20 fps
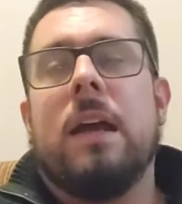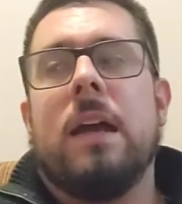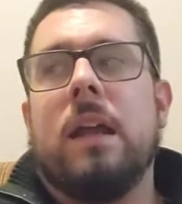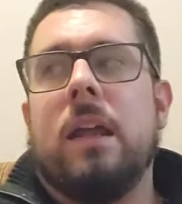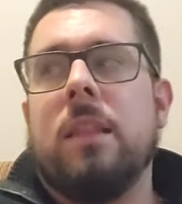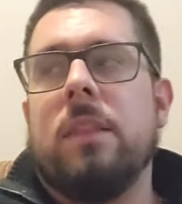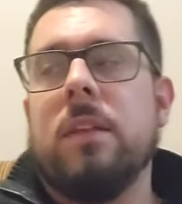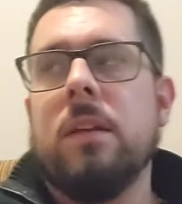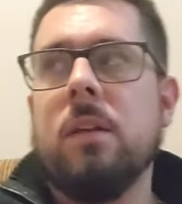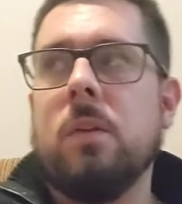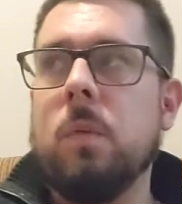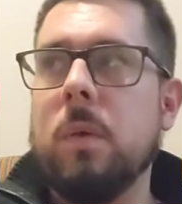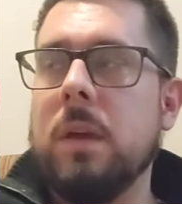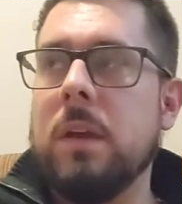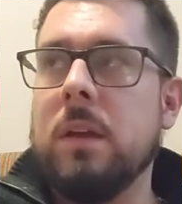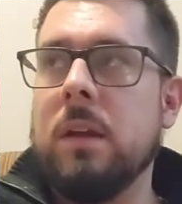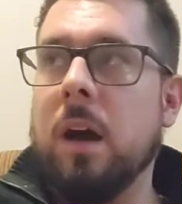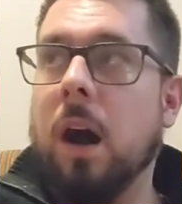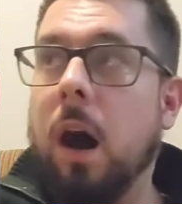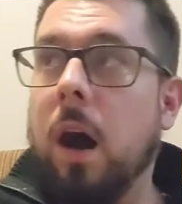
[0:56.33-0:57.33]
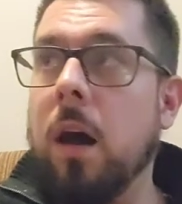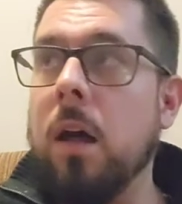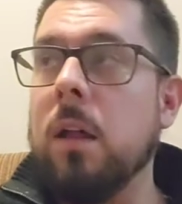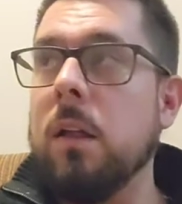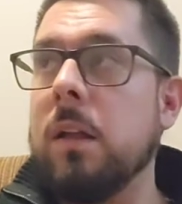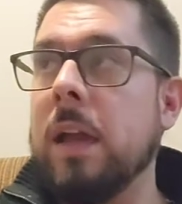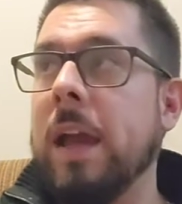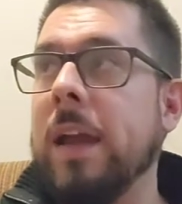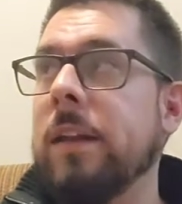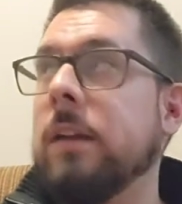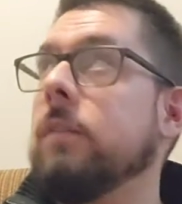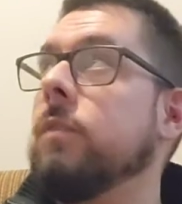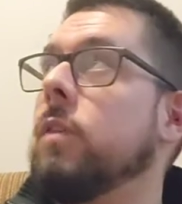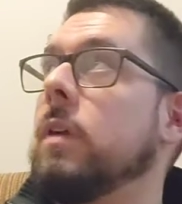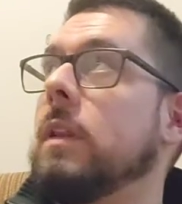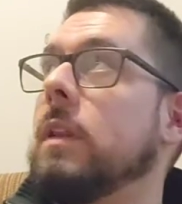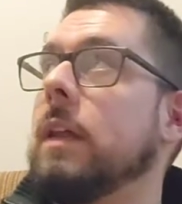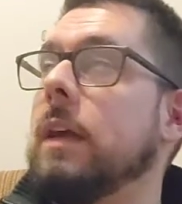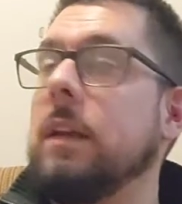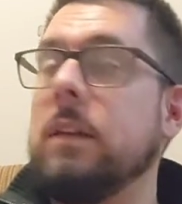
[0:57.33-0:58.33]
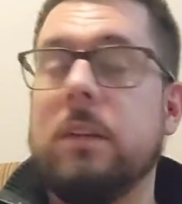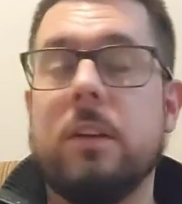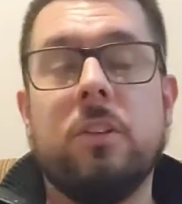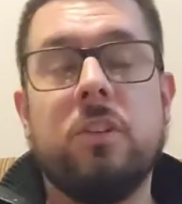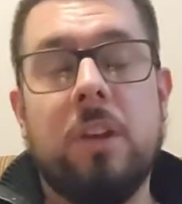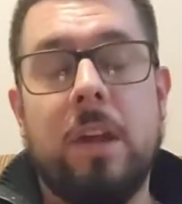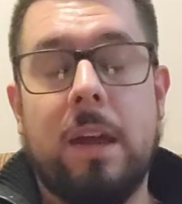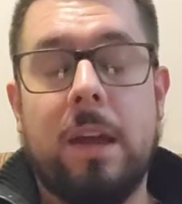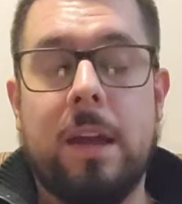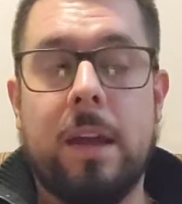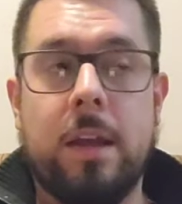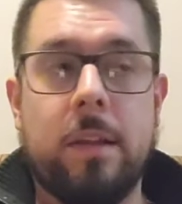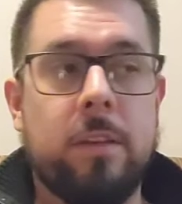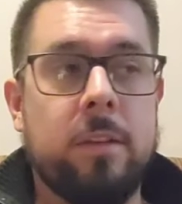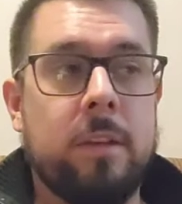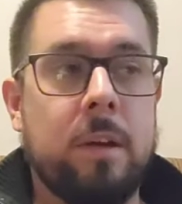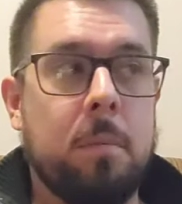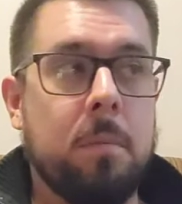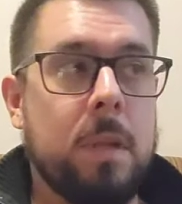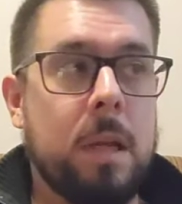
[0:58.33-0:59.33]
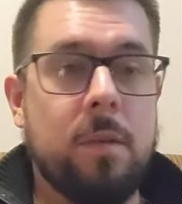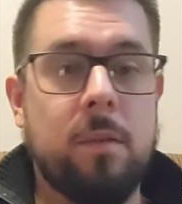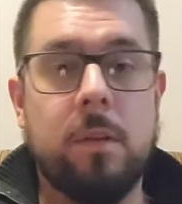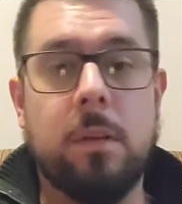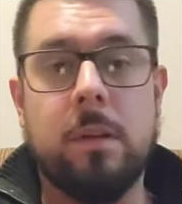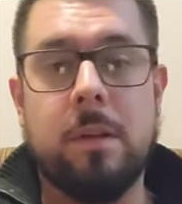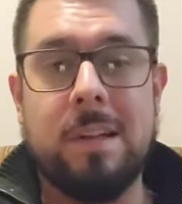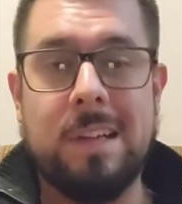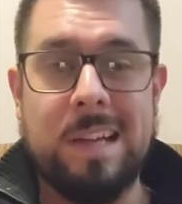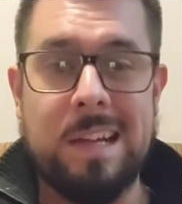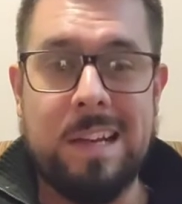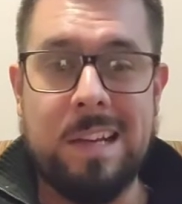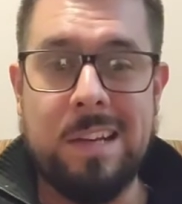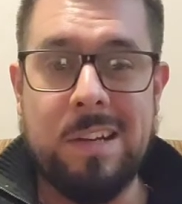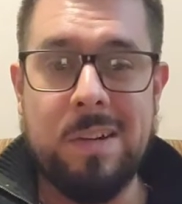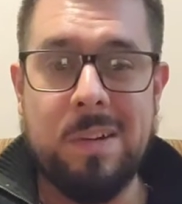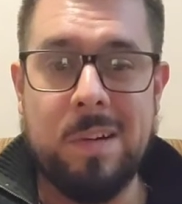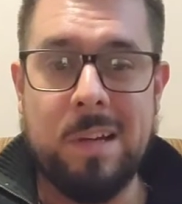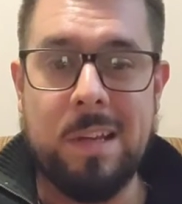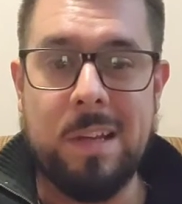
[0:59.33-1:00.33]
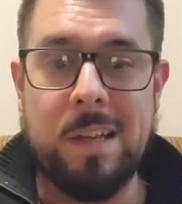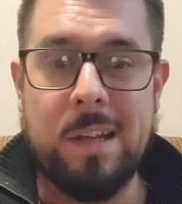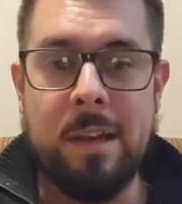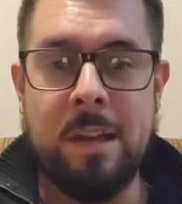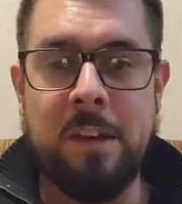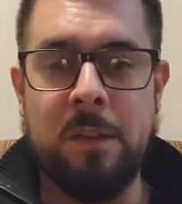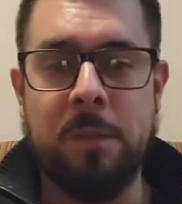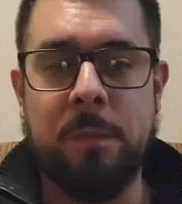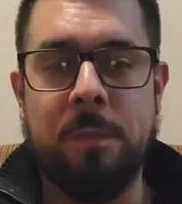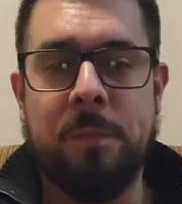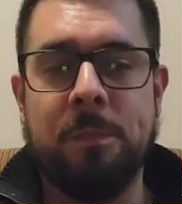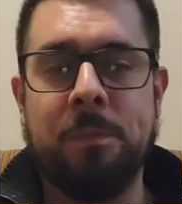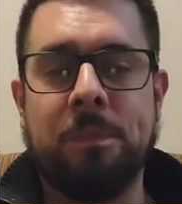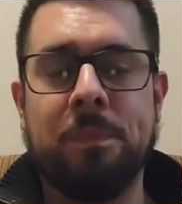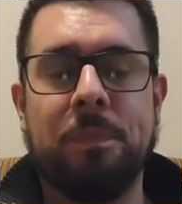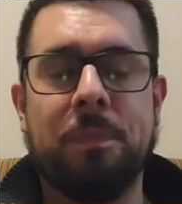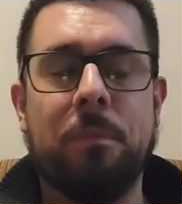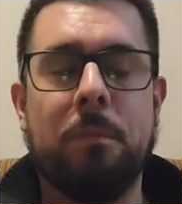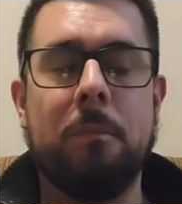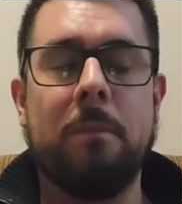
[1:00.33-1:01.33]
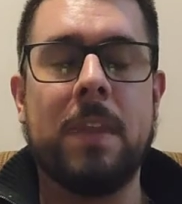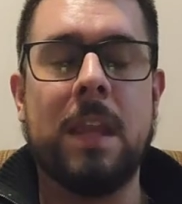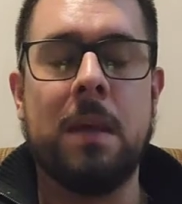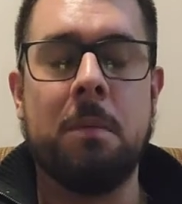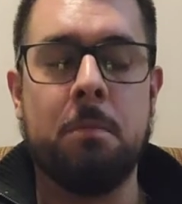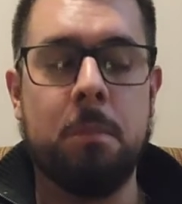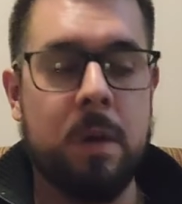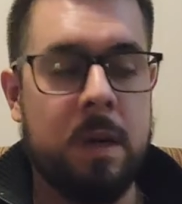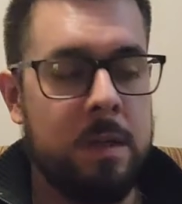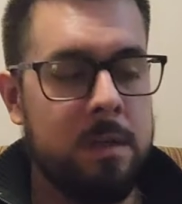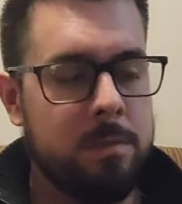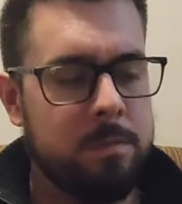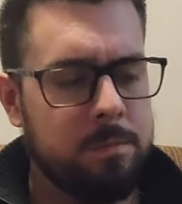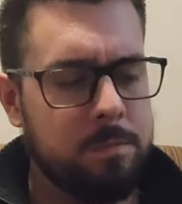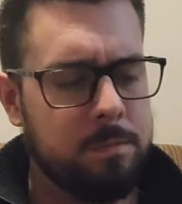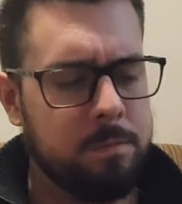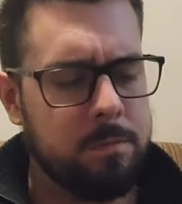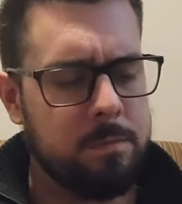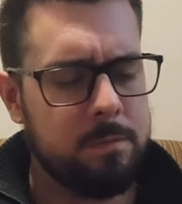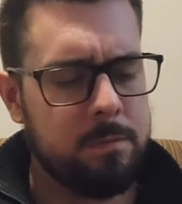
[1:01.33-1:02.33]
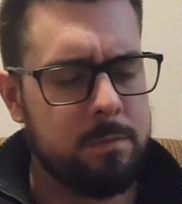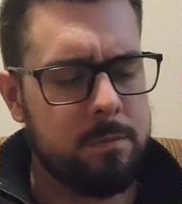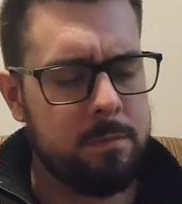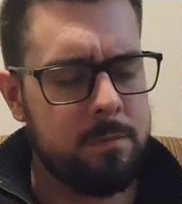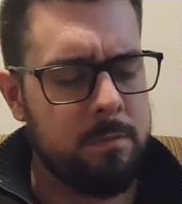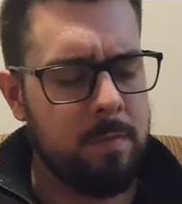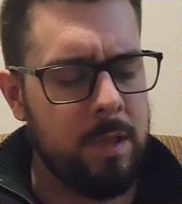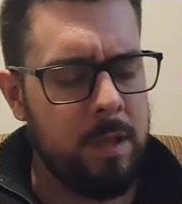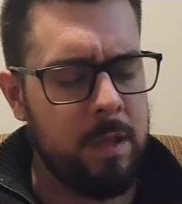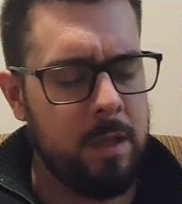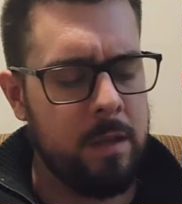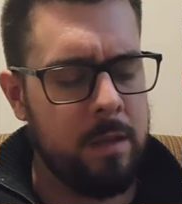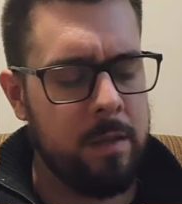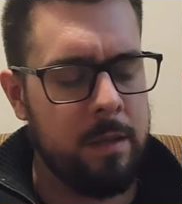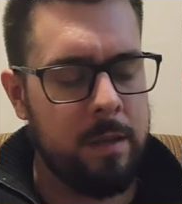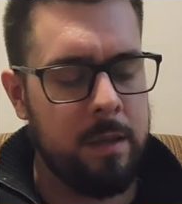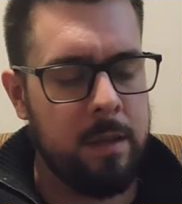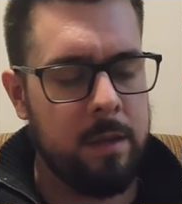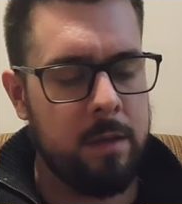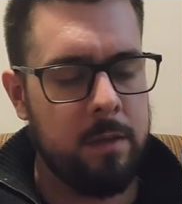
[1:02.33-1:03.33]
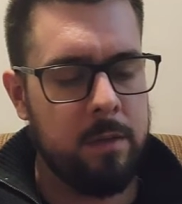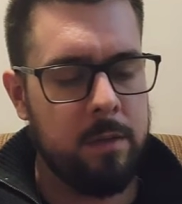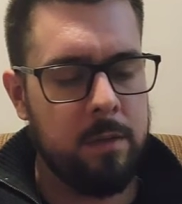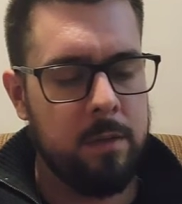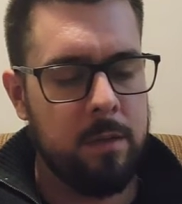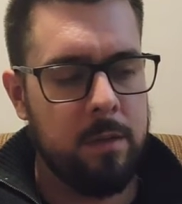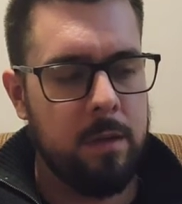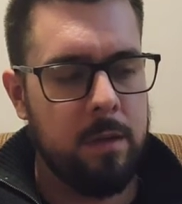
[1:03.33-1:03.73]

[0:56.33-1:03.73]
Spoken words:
I think we can all kind of relate to Jack on some level. I know I can. But the thing is,